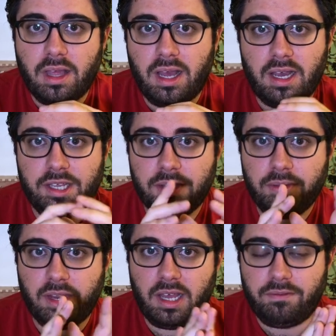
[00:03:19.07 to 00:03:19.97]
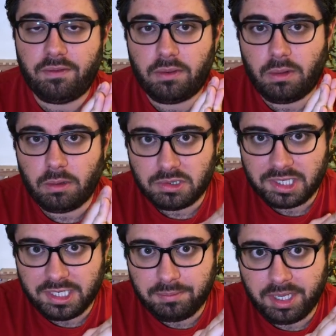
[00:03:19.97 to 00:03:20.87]
I know that I've
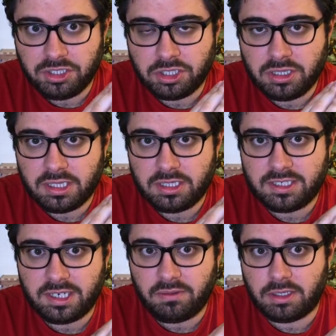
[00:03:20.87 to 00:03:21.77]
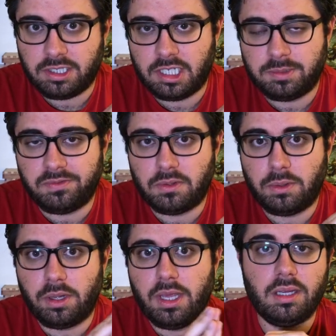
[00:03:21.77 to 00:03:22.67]
already mentioned it several times
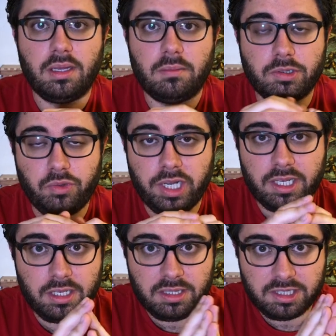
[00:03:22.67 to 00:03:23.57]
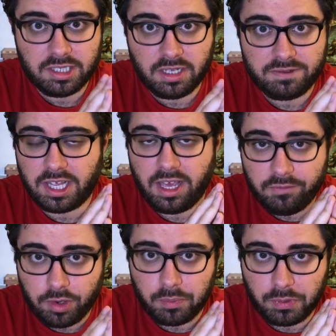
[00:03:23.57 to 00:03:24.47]
before, but really it deserves
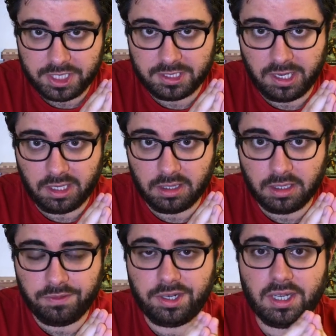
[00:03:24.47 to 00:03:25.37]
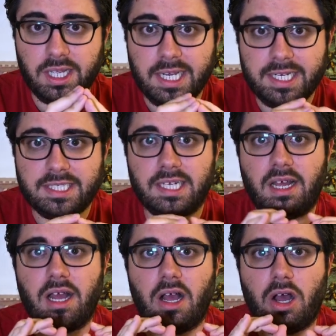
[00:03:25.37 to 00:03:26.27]
every praise that I can give it. It is
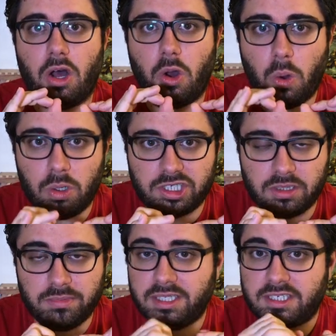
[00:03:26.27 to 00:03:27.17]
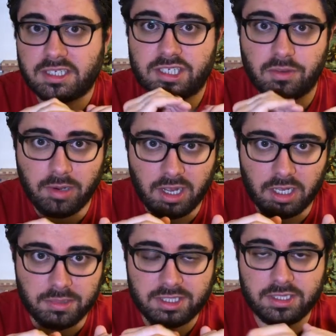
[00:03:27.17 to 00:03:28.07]
awesome, it's sublime,
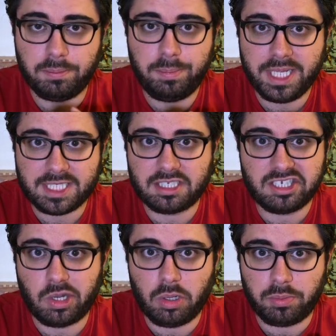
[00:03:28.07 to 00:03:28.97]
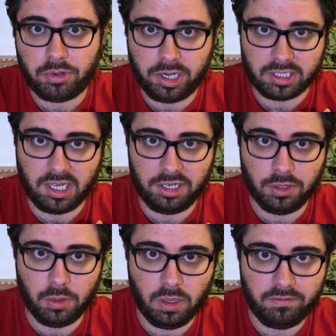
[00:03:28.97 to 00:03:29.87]
it's the best solar product I
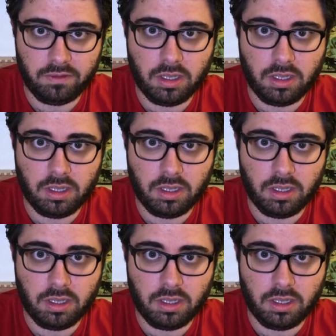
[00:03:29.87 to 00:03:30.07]
know of.